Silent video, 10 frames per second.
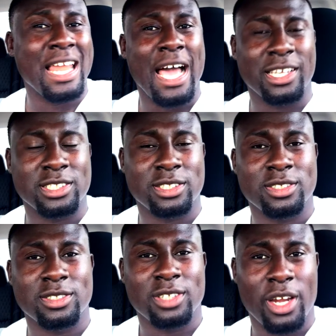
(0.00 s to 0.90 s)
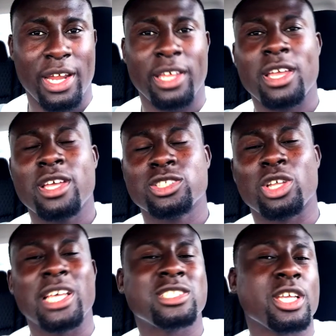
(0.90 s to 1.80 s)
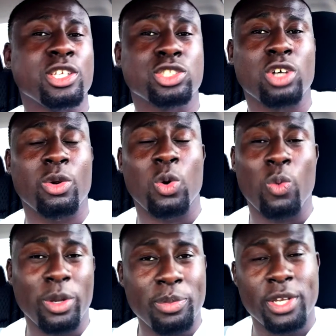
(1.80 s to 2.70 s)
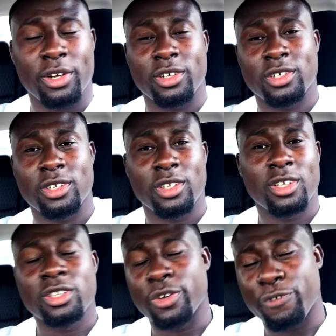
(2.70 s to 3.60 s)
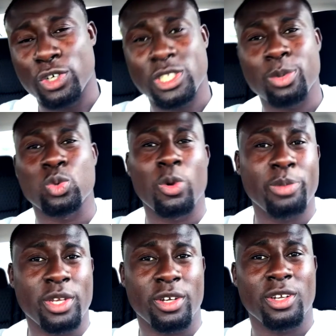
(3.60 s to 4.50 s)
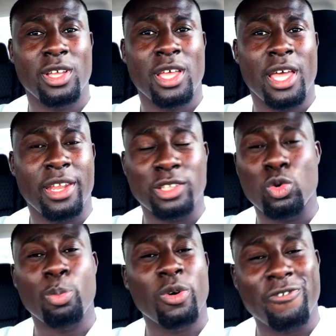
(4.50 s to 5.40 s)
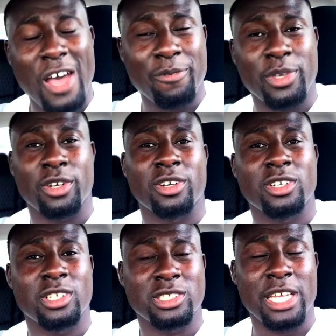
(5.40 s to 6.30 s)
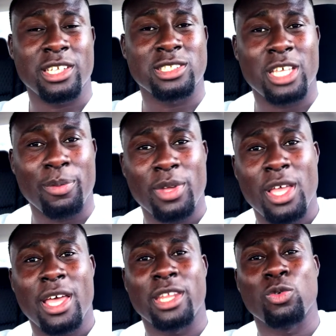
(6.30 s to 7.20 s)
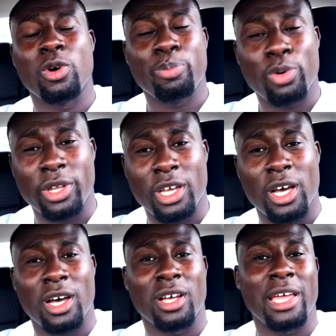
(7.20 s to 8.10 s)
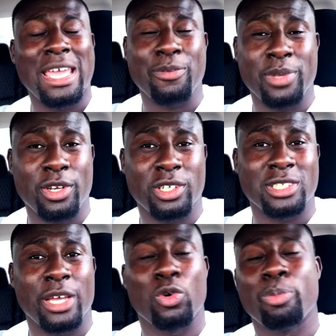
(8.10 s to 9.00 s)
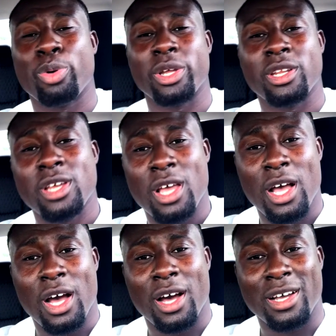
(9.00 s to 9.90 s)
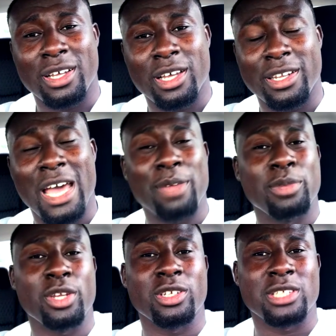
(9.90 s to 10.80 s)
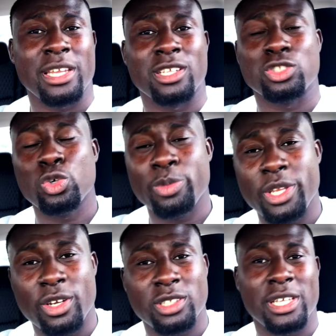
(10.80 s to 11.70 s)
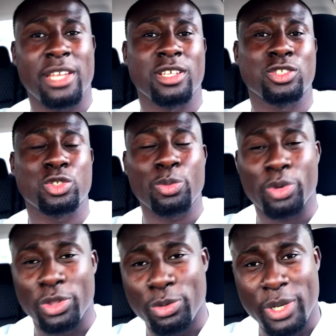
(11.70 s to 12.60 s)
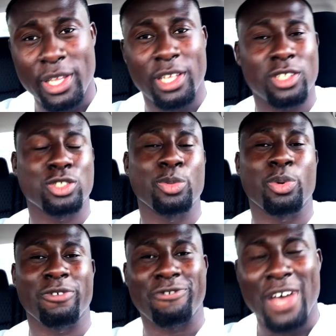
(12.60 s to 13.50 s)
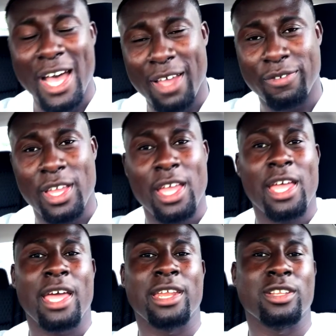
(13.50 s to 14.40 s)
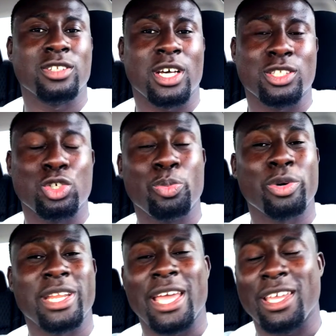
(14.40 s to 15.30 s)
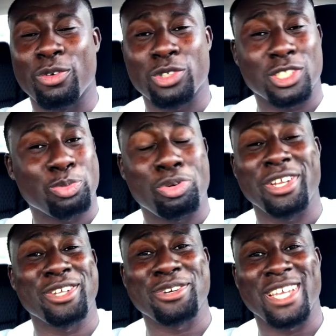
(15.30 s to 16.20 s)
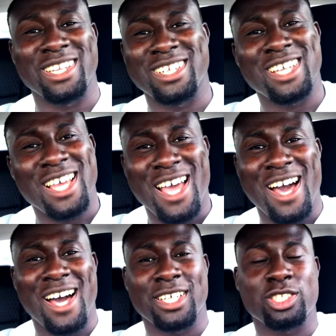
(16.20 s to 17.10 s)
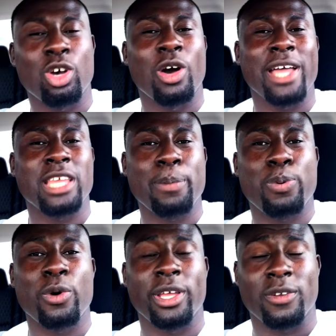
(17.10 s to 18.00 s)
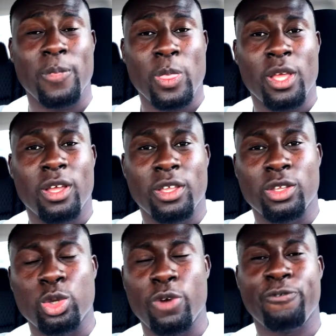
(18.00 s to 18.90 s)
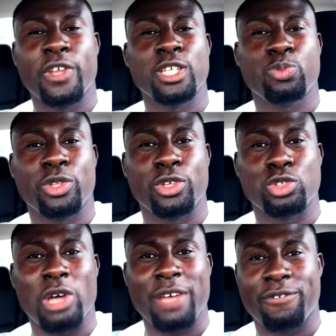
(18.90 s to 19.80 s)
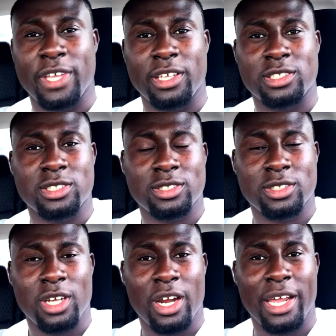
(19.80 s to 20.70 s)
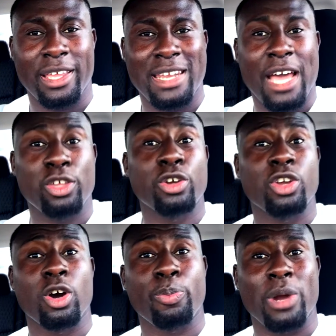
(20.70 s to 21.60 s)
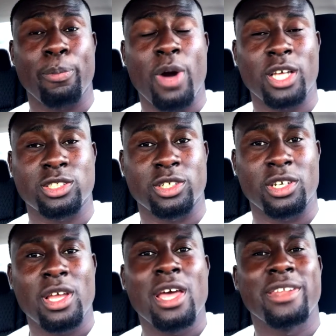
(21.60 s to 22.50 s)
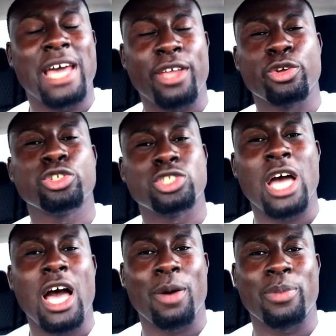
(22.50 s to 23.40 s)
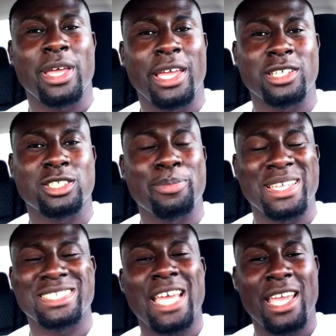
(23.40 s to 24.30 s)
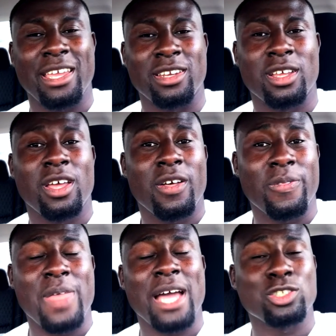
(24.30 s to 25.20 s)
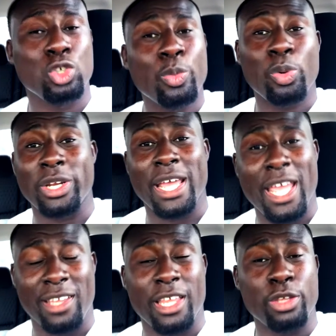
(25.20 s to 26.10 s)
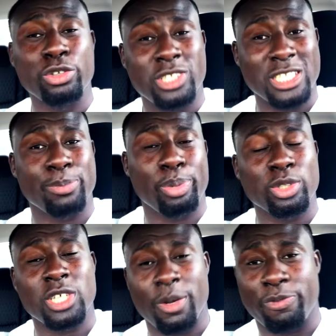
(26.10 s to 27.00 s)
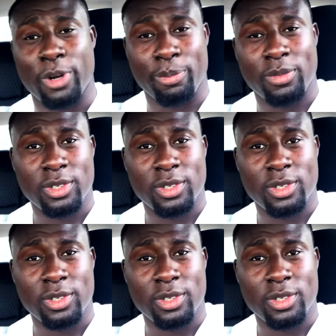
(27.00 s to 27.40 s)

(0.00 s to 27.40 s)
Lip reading: last. All right, so let's say you start with 1 meter. Your first step is 1 meter, and then 1.5 meter your second step, and then 1.8 meters, and 1.9 meters, and then 2 meters, and then 2.3, and then 2.5, and then 2.8, which is pretty great. So at that point you're finished with your drive phase. All right, now you're in your upright posture. Now your job is to maintain that 2.8 that you just built up from.